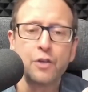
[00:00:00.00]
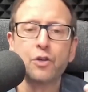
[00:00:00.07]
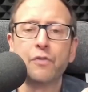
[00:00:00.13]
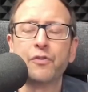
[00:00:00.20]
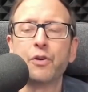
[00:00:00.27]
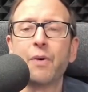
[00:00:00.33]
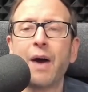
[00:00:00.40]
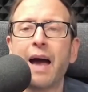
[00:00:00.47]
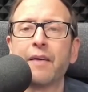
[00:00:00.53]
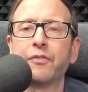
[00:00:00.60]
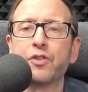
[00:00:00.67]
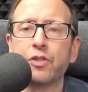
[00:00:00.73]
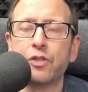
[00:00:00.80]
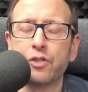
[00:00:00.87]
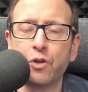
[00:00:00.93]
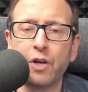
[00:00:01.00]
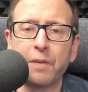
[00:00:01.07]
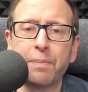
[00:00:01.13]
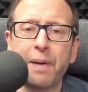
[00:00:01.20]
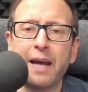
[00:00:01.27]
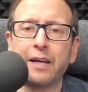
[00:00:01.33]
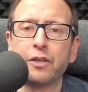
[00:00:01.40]
So if you have
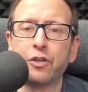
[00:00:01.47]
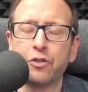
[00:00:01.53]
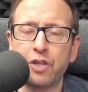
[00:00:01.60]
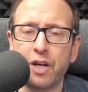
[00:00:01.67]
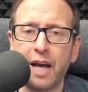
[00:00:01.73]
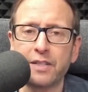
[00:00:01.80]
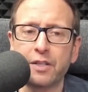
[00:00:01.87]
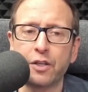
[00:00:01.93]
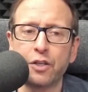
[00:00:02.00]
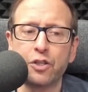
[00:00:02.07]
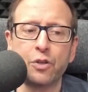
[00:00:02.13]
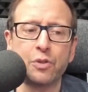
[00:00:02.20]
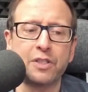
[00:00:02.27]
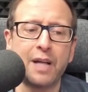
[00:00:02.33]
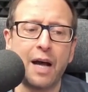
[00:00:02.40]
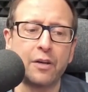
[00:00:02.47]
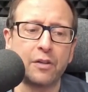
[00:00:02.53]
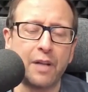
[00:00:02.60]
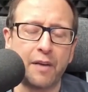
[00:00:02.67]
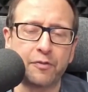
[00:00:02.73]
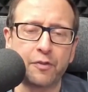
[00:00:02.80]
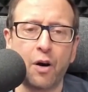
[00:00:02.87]
shooting pain in your chest and it shoots down
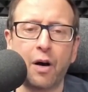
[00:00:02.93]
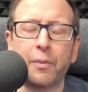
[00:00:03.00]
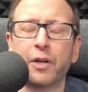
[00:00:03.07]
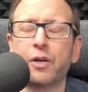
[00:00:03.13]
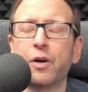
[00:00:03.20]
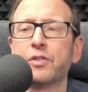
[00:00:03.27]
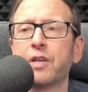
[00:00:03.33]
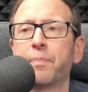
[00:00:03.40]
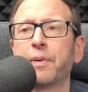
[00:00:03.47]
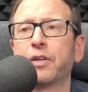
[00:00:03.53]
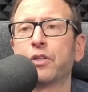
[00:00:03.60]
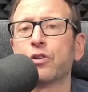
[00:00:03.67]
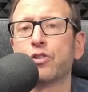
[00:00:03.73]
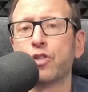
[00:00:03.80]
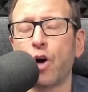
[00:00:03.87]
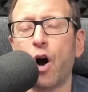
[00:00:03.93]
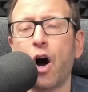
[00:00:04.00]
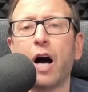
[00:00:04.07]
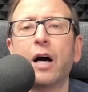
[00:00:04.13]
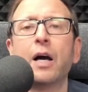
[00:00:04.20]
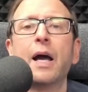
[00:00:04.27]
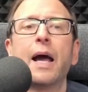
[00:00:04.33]
your left arm and it goes up into your
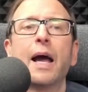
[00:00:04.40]
jaw